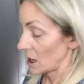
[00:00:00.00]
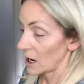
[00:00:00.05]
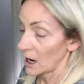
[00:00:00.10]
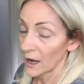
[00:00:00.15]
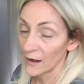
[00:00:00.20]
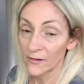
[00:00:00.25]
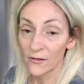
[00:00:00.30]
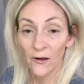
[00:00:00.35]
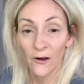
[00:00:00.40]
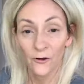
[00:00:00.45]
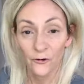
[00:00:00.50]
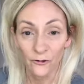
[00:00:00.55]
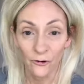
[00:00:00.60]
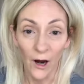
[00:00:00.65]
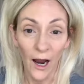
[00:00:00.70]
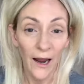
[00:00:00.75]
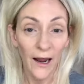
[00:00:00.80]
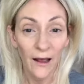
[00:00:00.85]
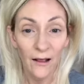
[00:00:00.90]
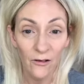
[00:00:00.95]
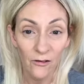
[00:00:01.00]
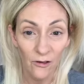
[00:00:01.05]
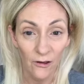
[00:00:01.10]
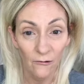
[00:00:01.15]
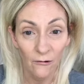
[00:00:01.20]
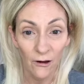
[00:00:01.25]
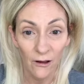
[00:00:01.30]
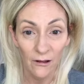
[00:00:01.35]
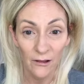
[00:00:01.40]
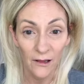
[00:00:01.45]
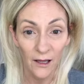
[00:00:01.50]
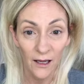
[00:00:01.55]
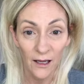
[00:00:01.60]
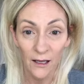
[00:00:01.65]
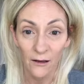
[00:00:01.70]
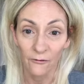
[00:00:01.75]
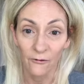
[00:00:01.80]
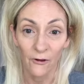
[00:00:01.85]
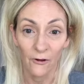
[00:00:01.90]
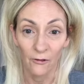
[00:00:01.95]
I say try it, see what you think.
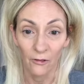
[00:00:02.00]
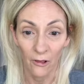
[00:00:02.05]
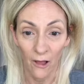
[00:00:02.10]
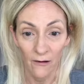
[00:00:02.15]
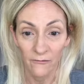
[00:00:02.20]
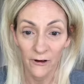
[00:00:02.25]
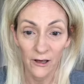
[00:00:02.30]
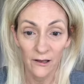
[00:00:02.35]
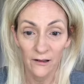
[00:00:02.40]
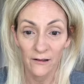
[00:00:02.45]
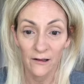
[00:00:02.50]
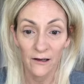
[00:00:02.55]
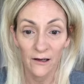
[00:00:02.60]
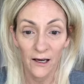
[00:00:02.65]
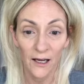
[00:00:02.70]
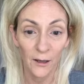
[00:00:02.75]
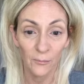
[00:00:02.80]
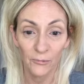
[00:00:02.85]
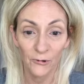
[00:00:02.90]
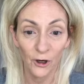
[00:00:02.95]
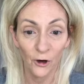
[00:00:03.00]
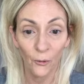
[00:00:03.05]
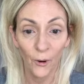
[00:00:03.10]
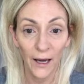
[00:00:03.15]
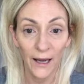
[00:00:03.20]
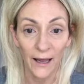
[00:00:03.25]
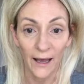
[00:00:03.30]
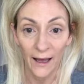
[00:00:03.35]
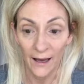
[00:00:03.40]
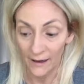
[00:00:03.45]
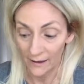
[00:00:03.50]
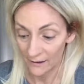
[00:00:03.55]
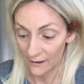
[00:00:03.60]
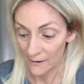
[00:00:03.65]
If you love it, then keep doing it.